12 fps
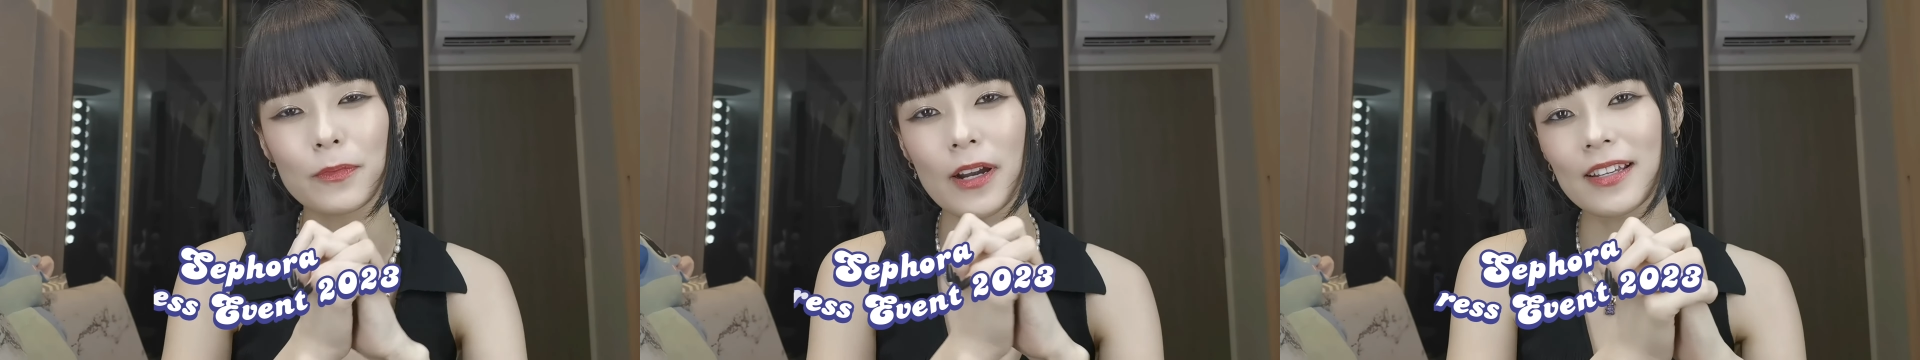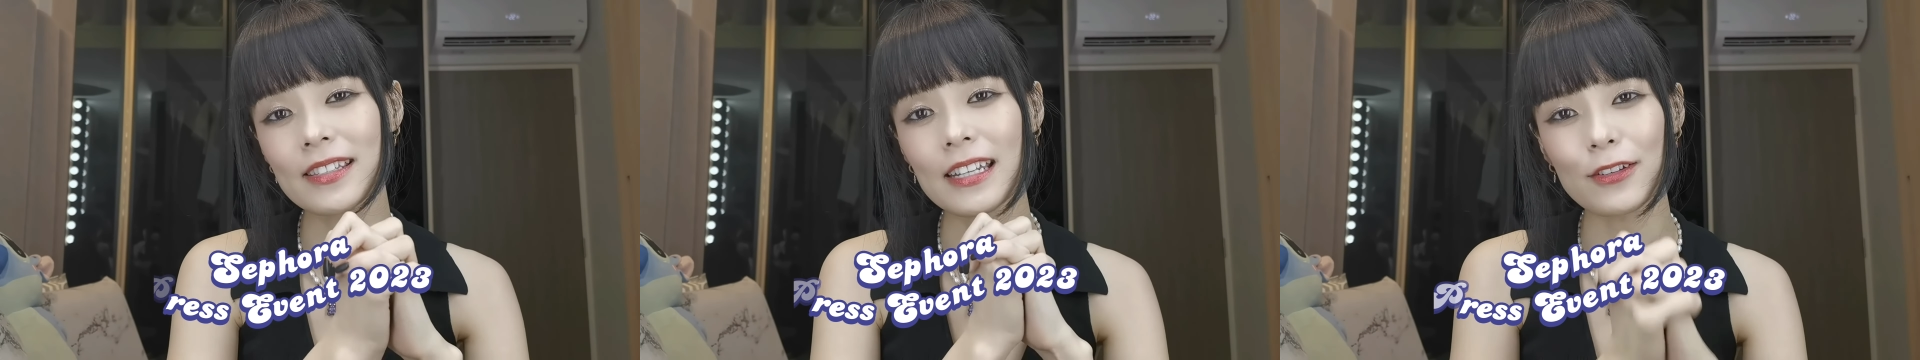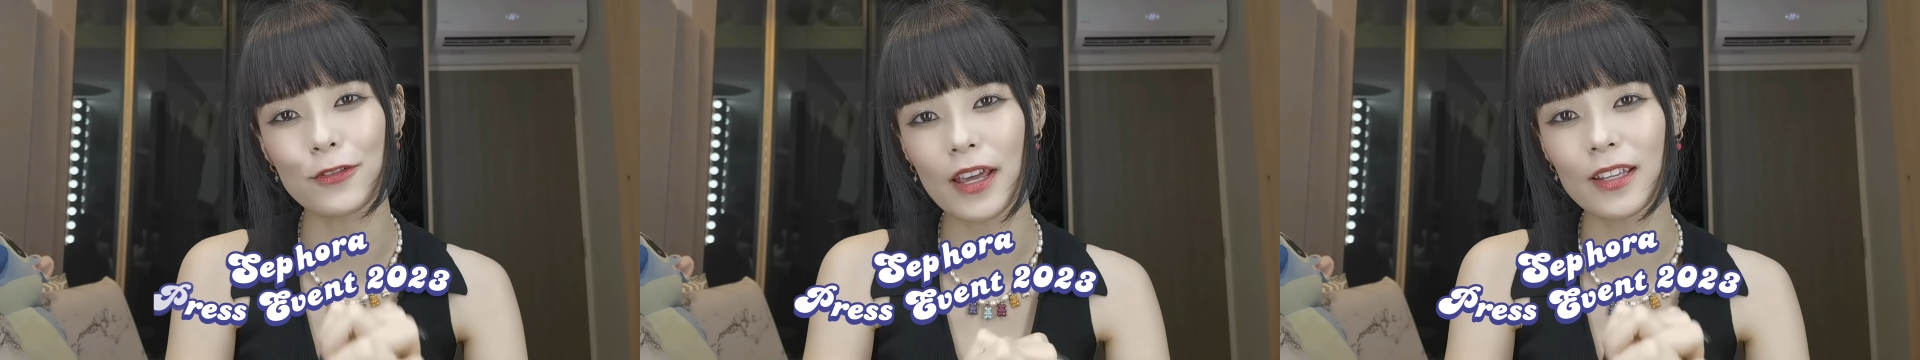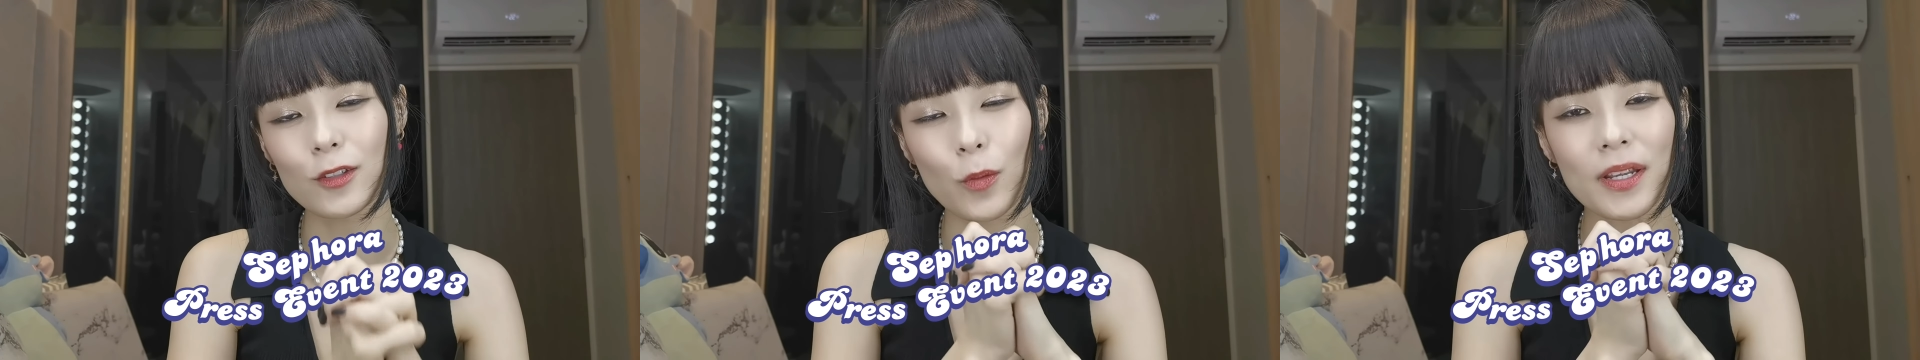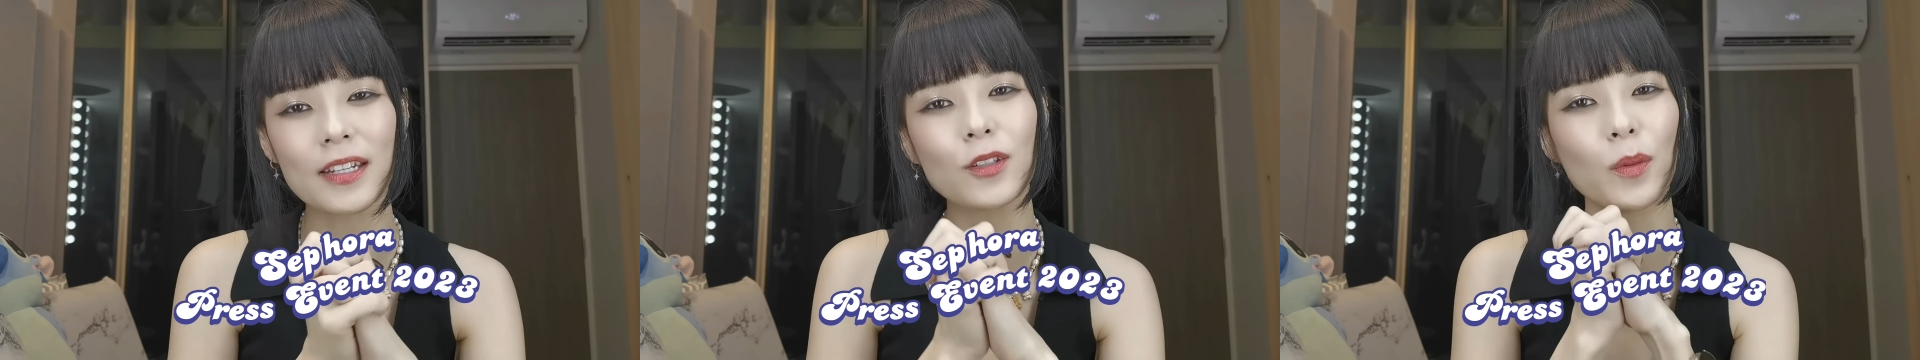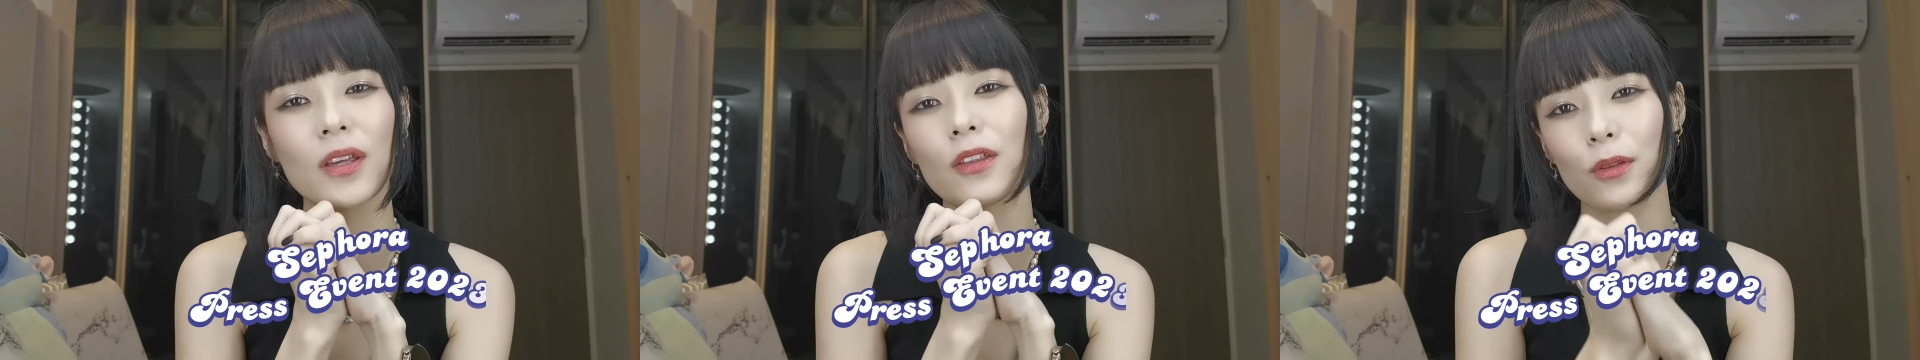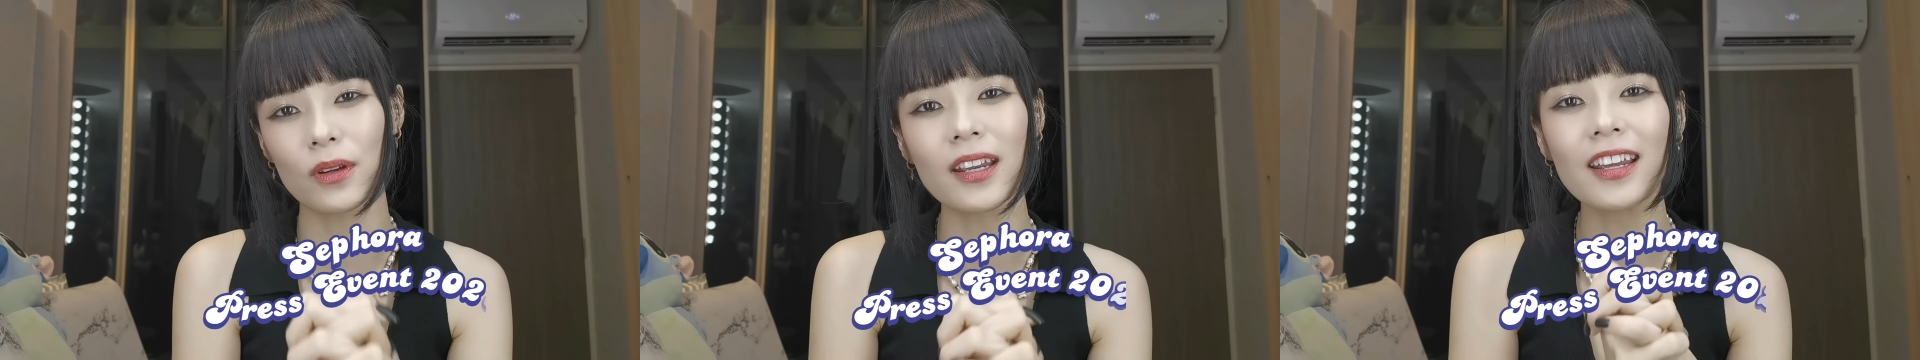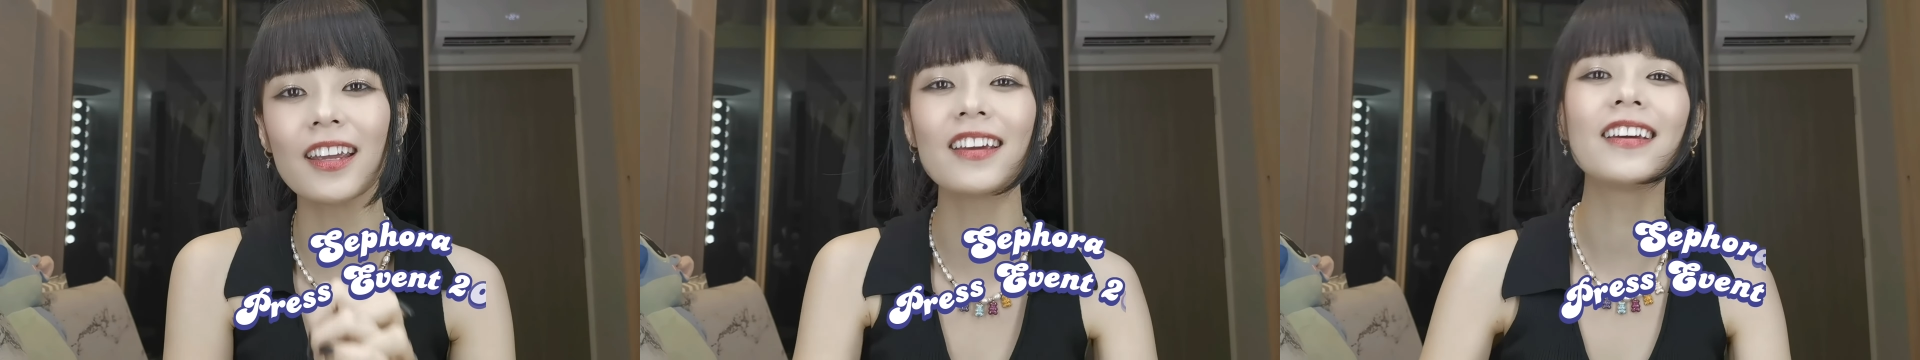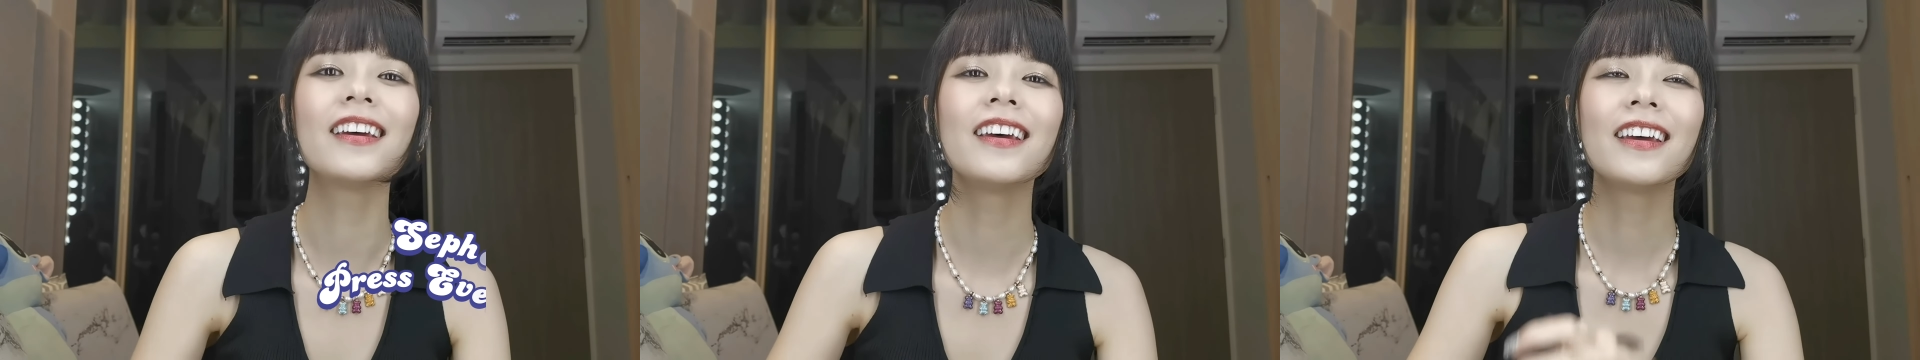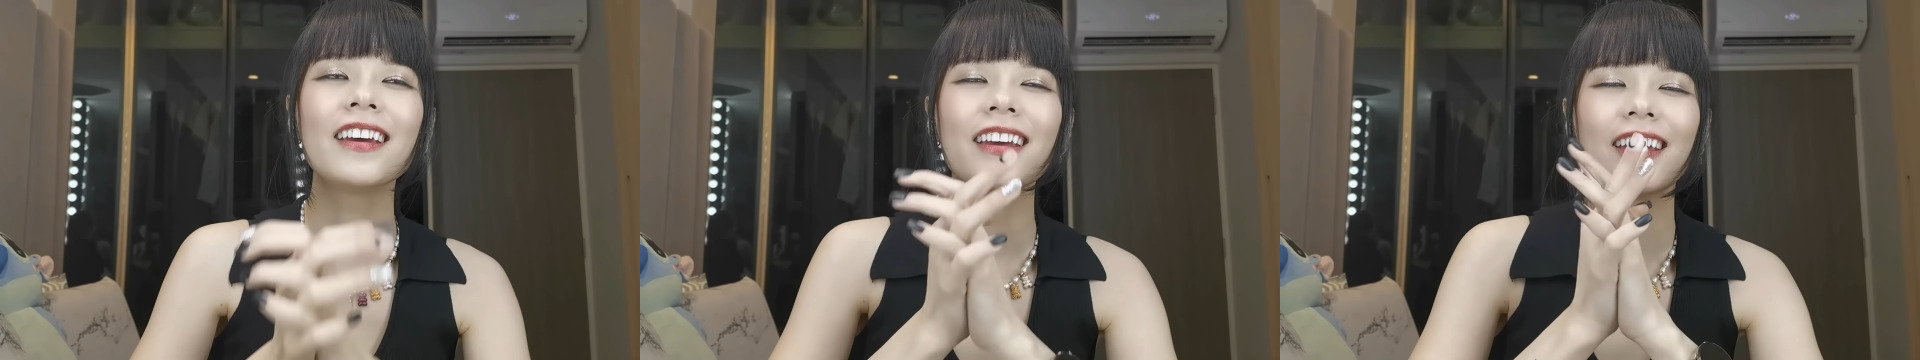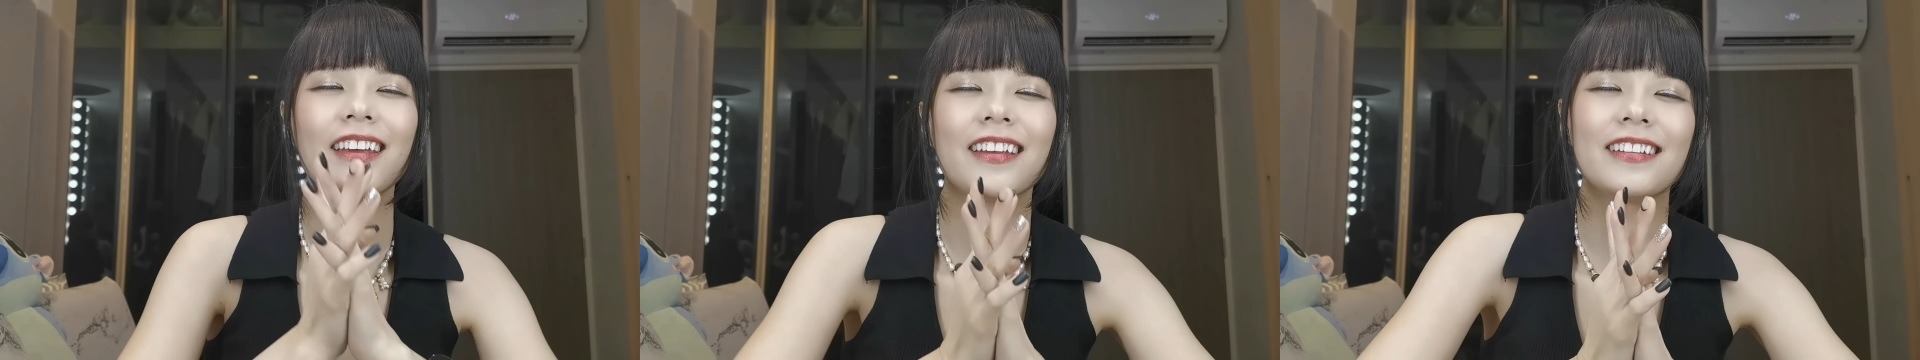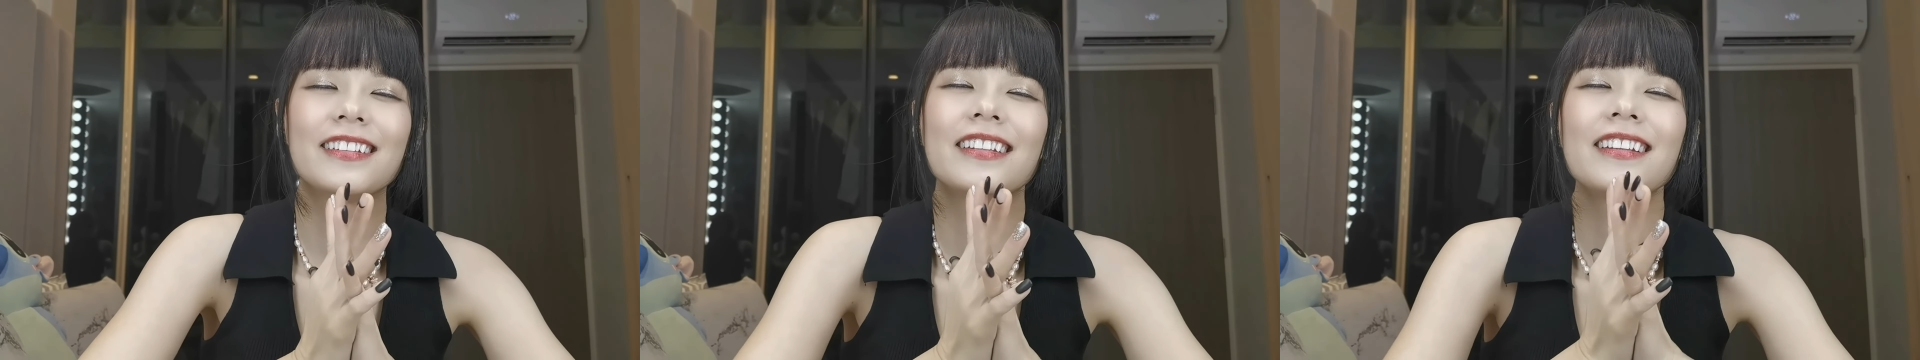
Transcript: Press Event 2023 and